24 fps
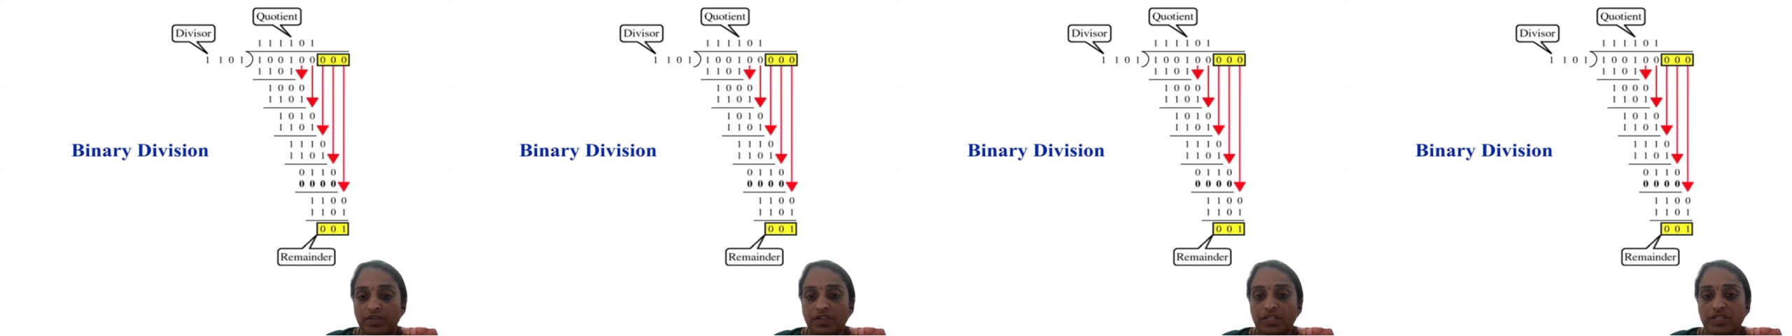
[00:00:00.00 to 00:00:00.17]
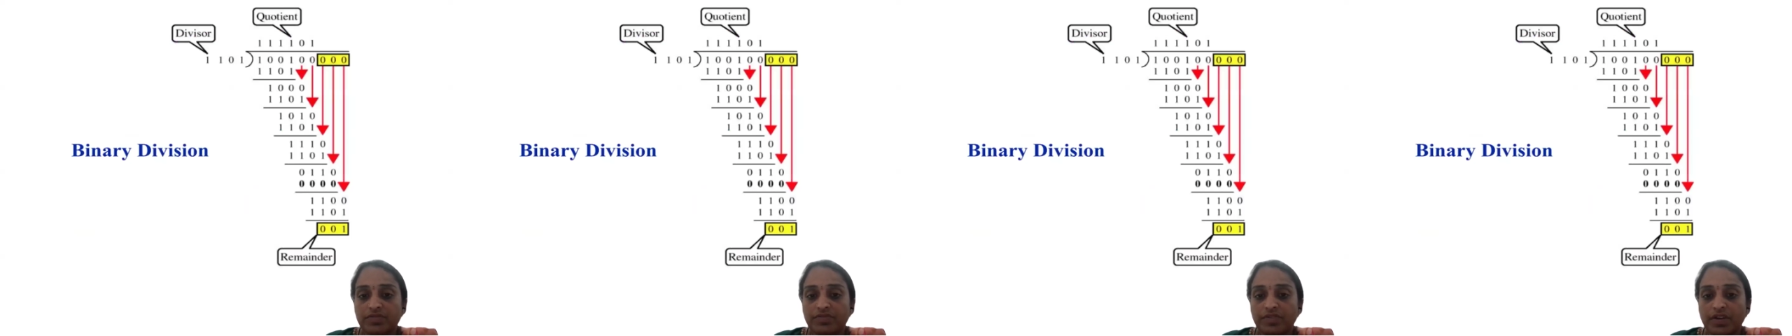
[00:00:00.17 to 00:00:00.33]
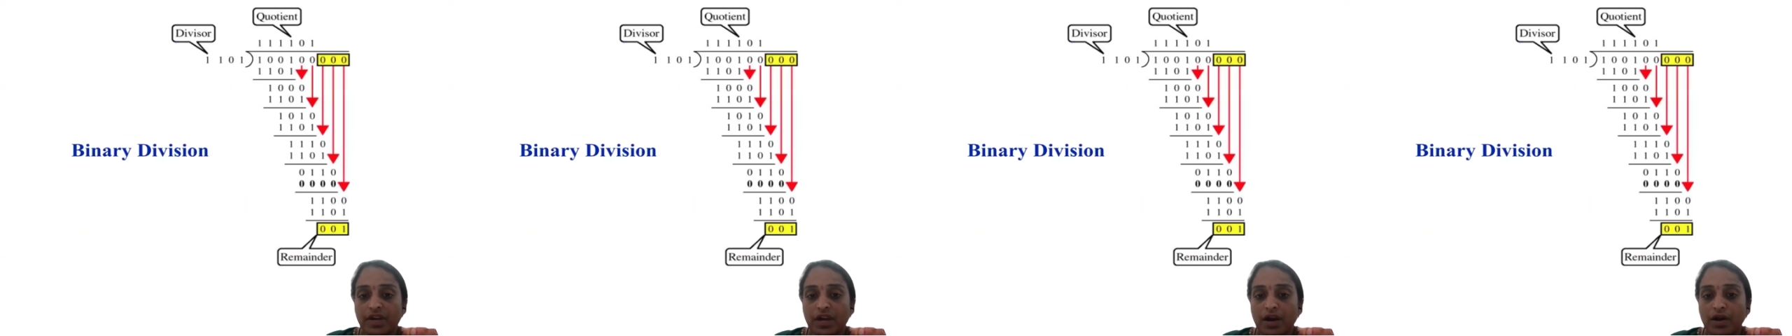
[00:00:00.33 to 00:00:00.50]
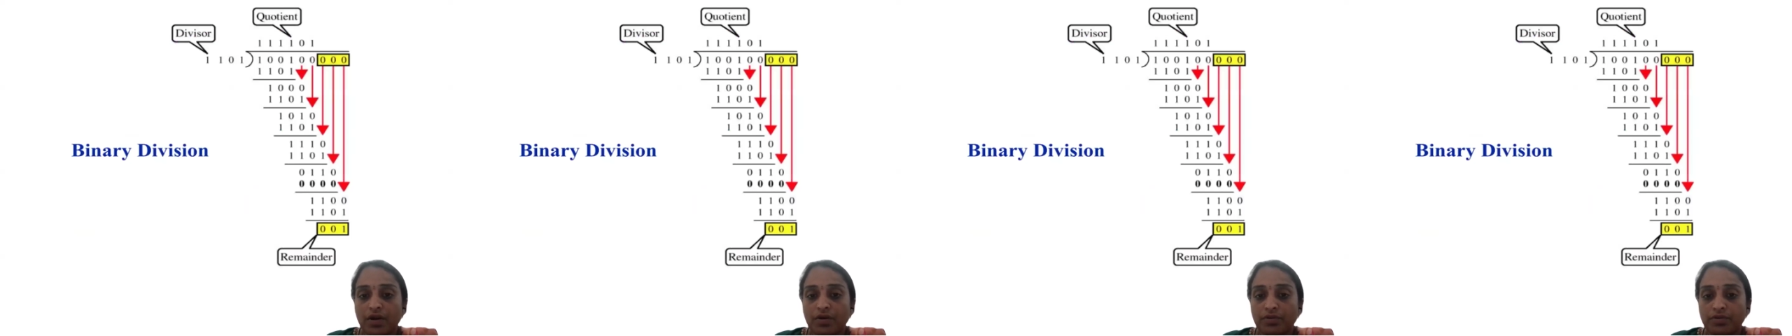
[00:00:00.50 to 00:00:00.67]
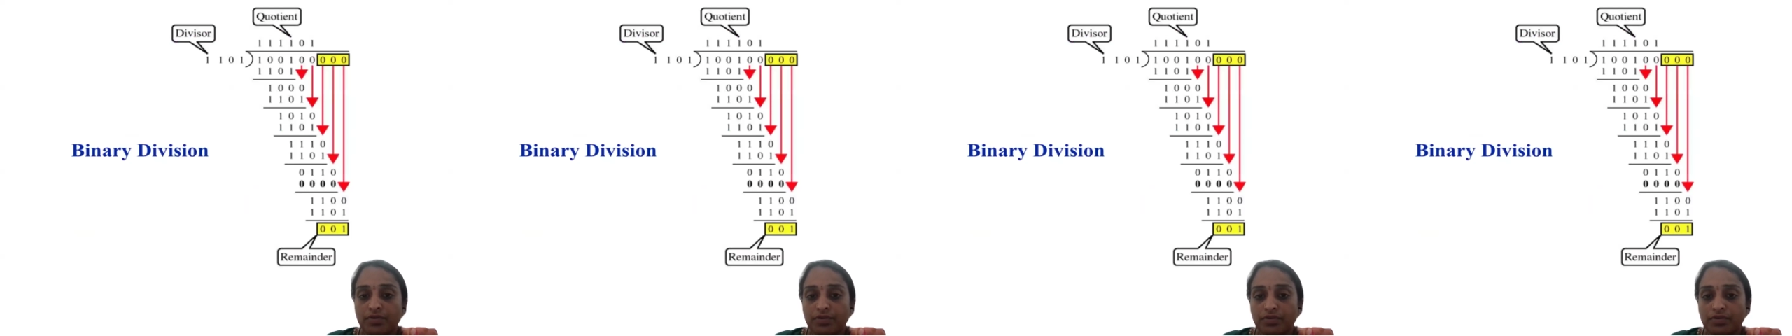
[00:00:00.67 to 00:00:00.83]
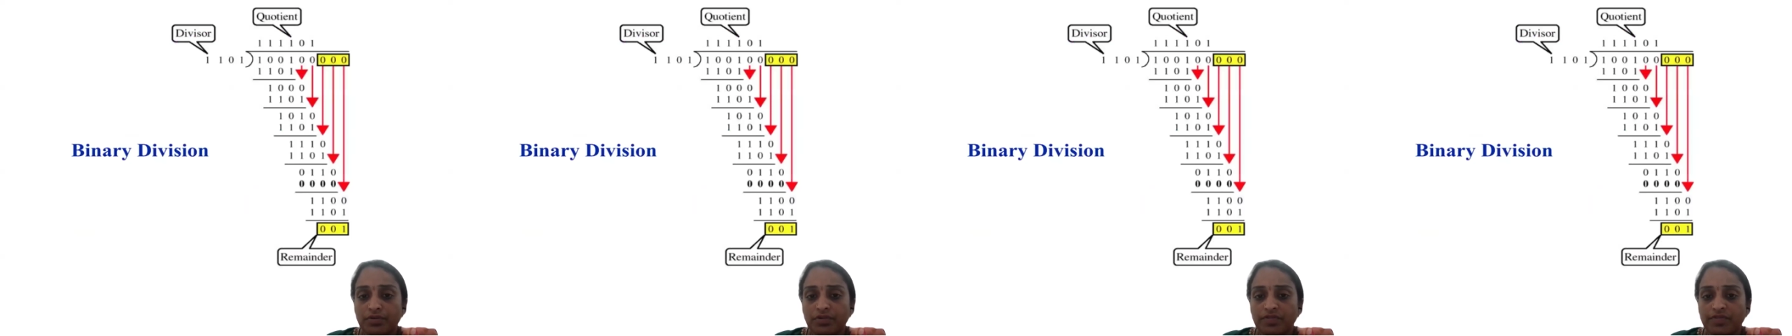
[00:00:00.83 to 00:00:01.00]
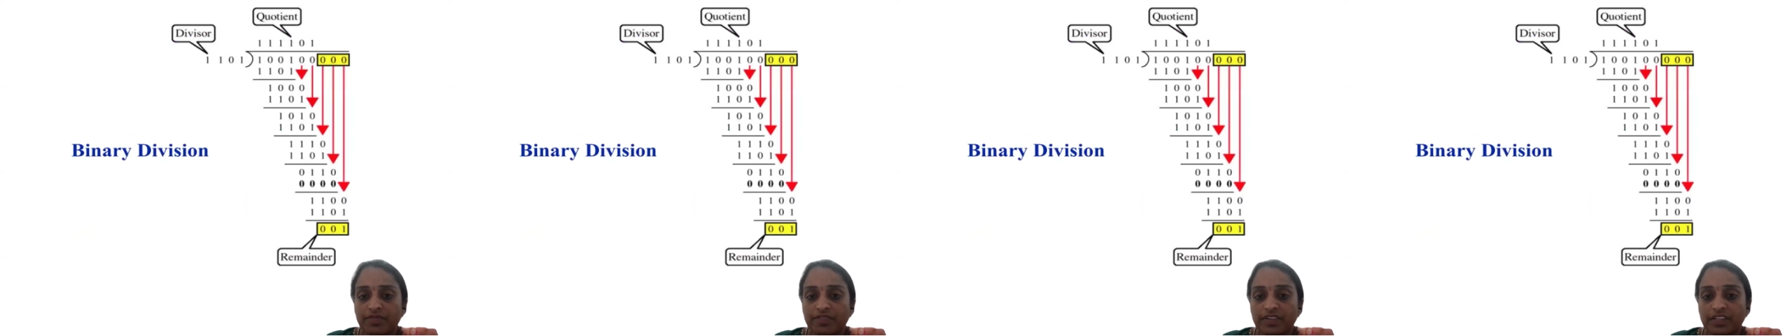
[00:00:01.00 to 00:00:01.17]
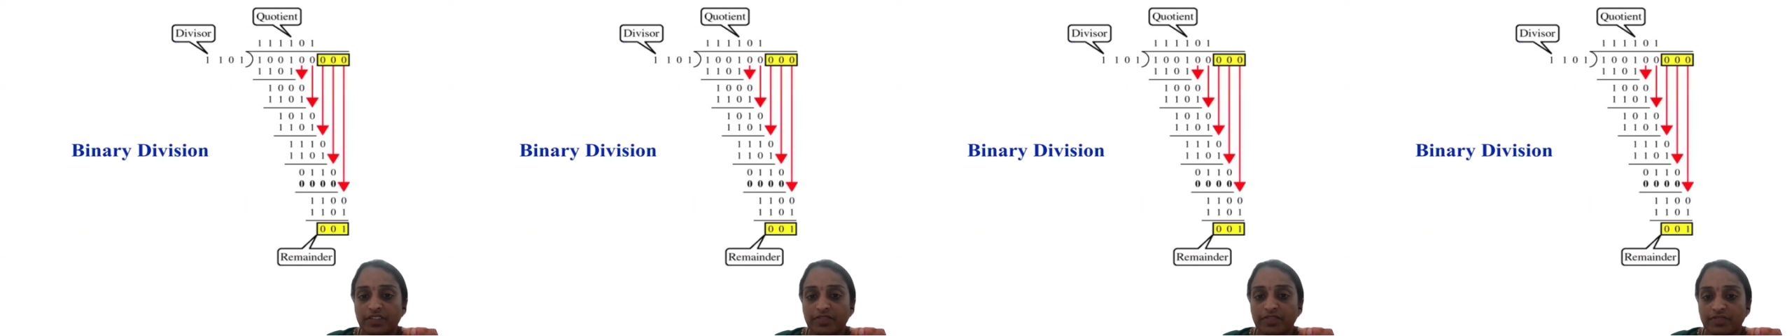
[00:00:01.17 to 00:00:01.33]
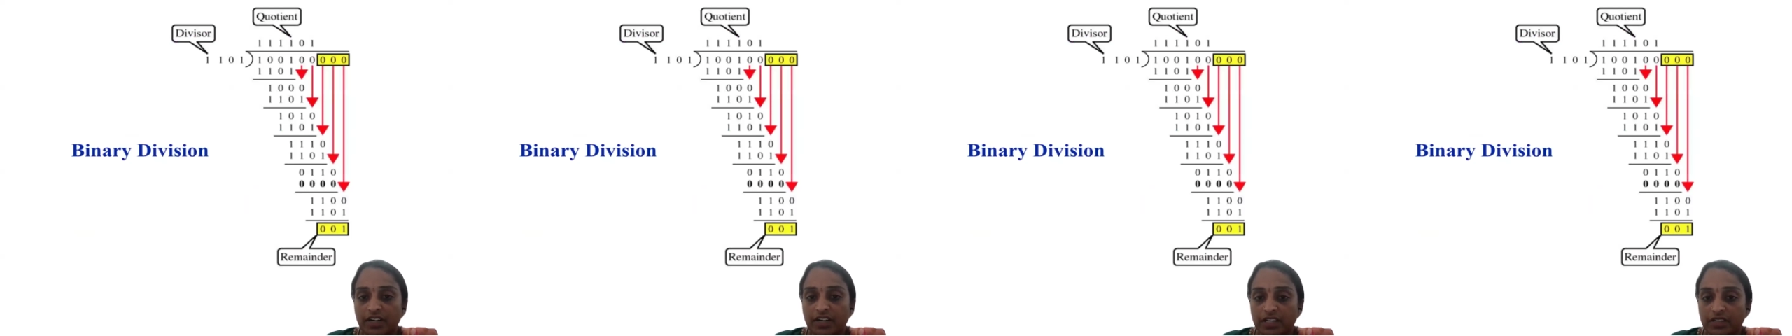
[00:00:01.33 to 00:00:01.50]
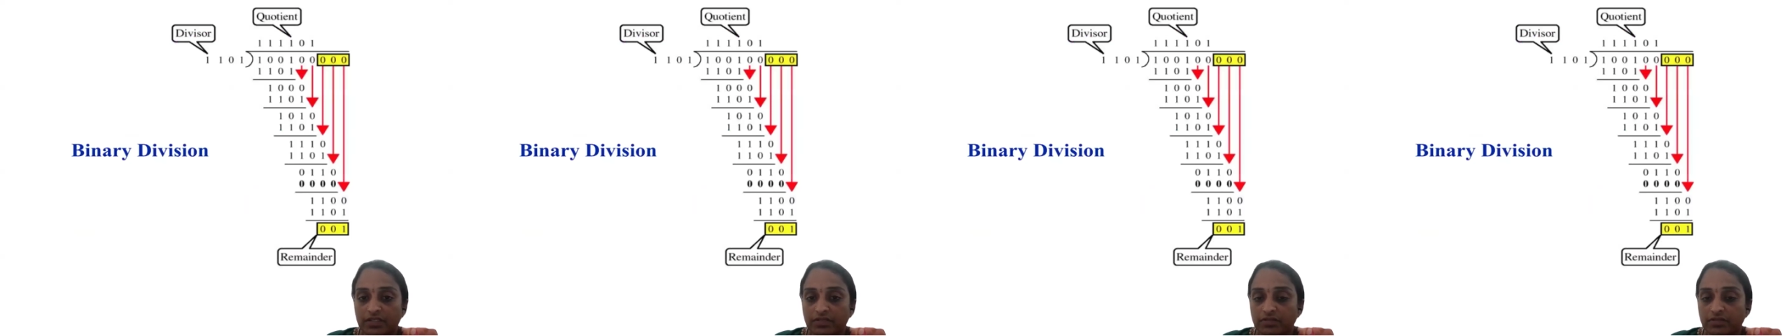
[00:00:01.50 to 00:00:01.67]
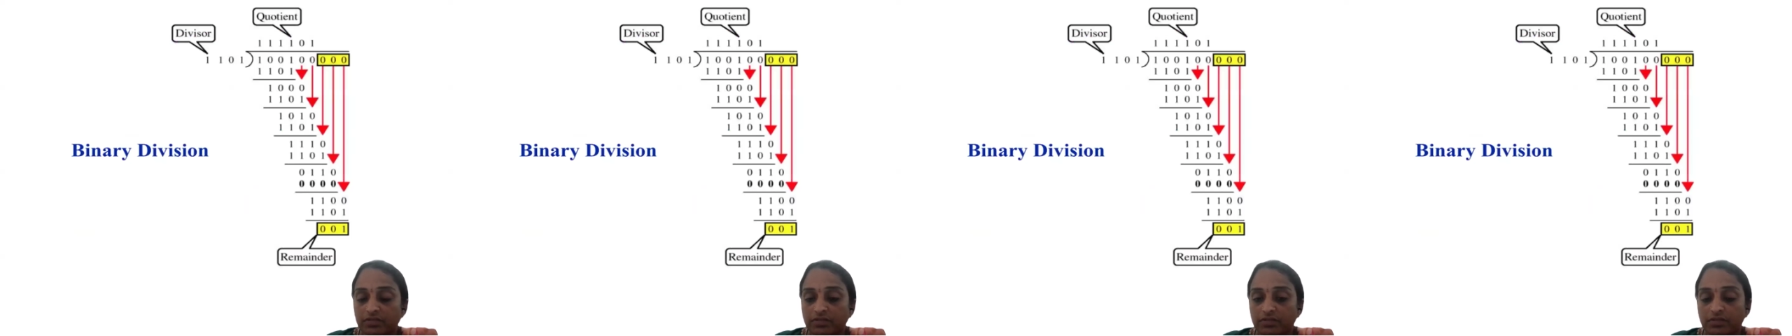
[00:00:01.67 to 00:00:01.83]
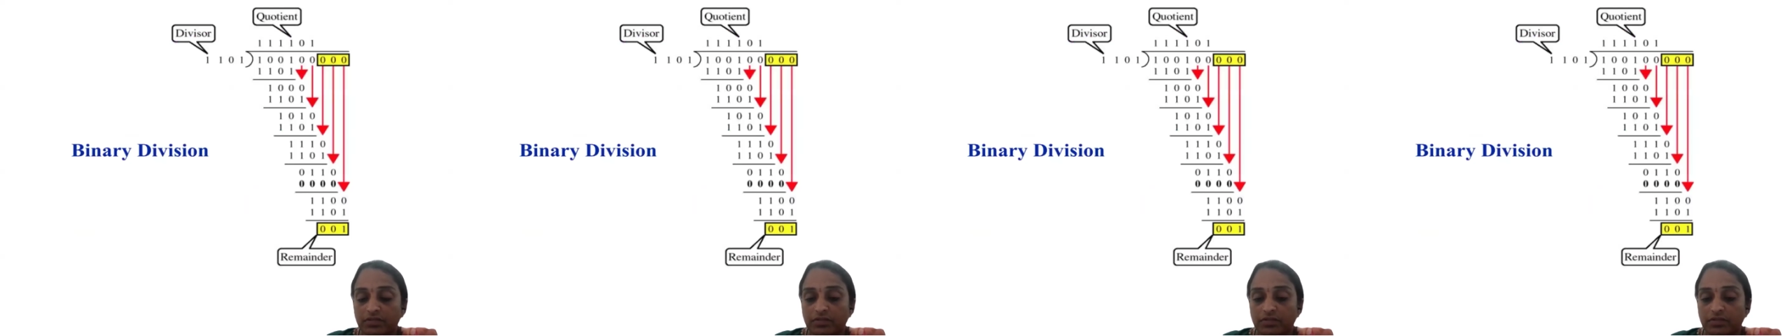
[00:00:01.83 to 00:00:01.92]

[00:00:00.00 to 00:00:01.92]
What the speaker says: First we have to do with 1.